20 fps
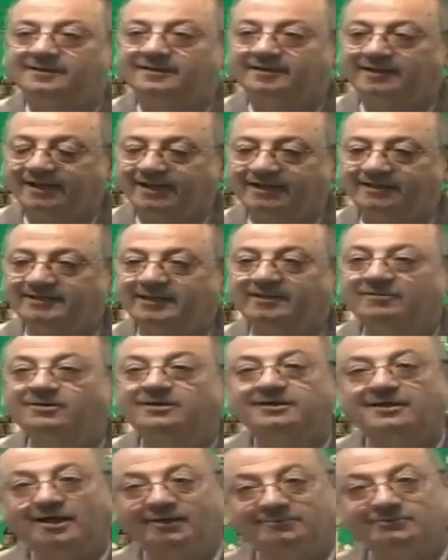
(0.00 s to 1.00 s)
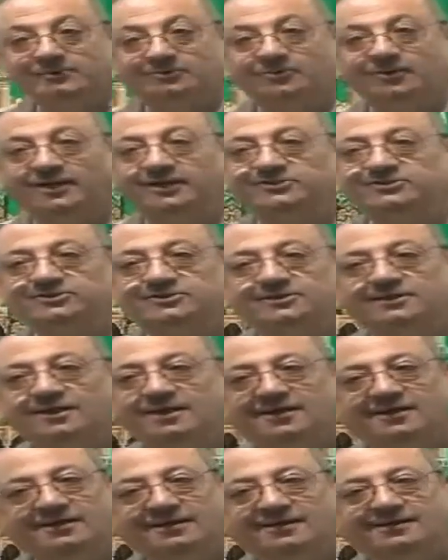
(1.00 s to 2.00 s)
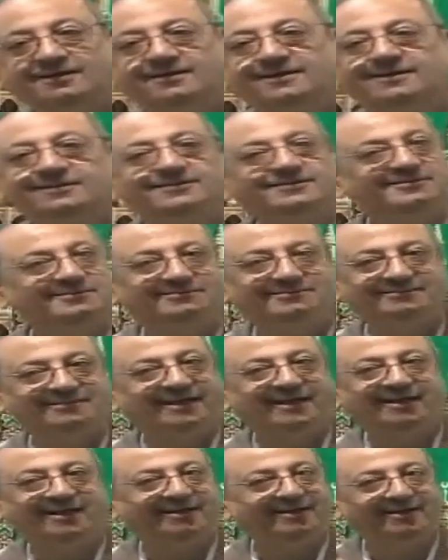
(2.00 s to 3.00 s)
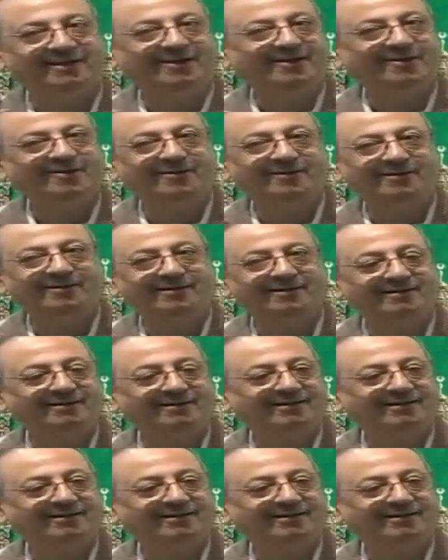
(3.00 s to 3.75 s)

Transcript: the day they will come to us they'll hear